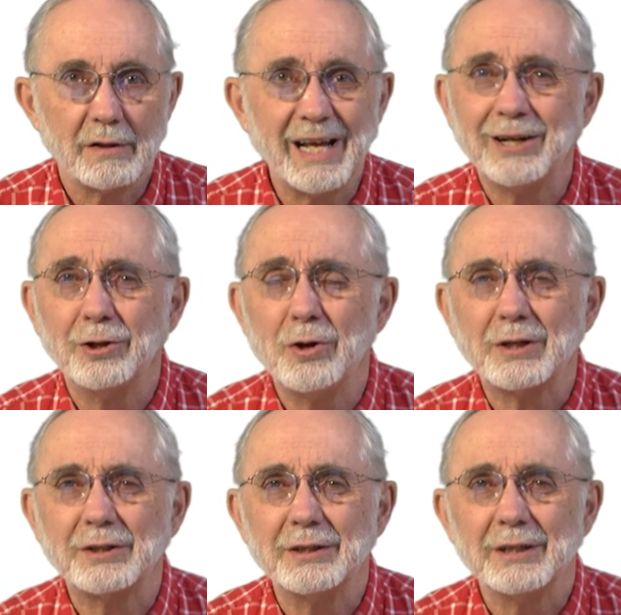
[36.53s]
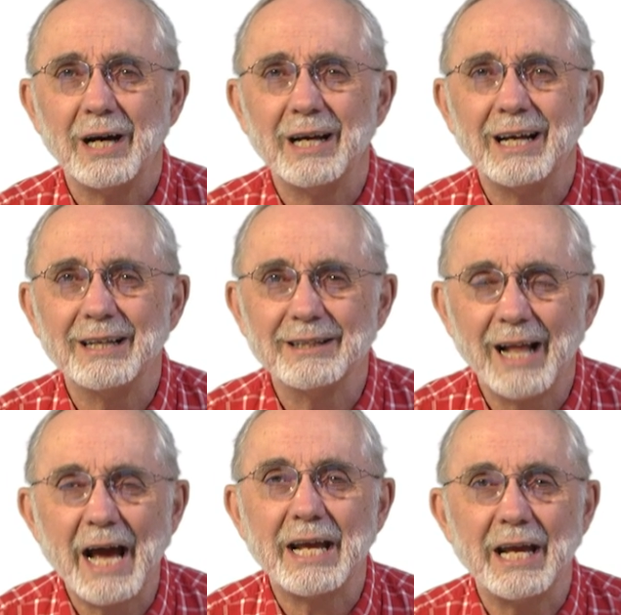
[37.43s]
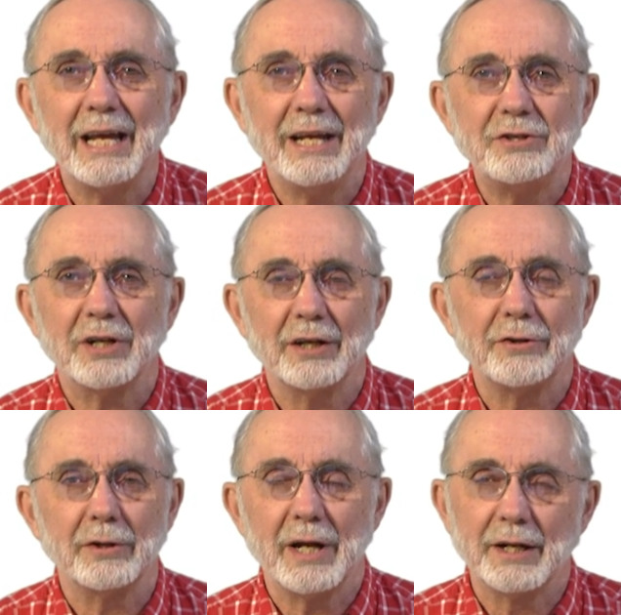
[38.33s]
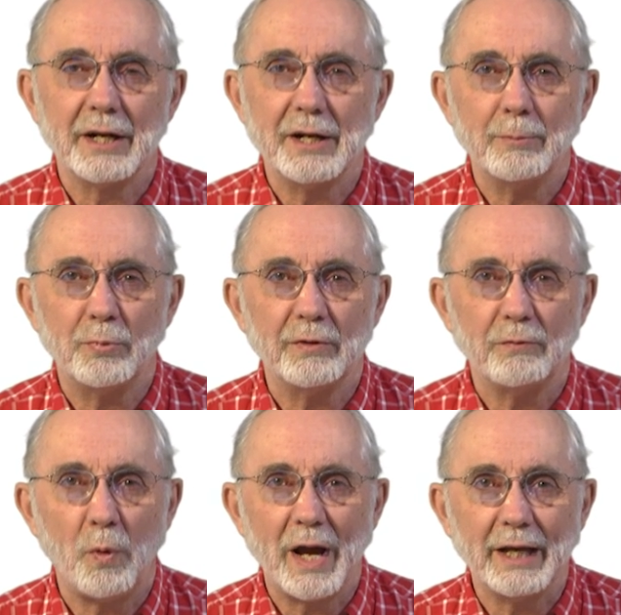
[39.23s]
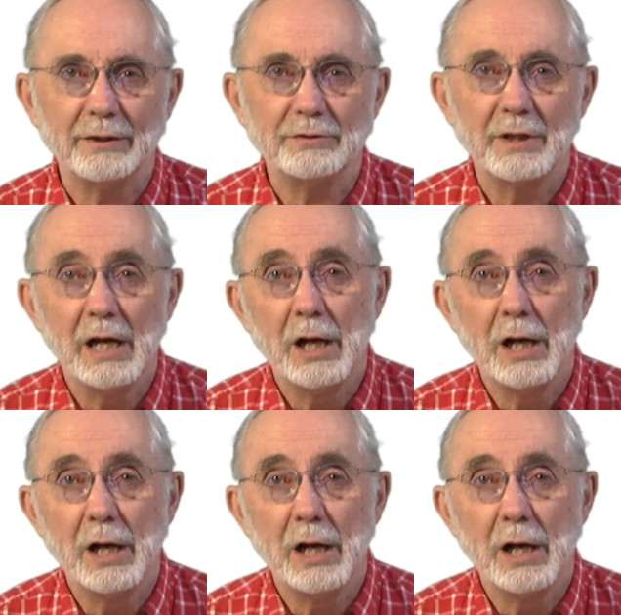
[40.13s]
They looked like each other in a number of ways.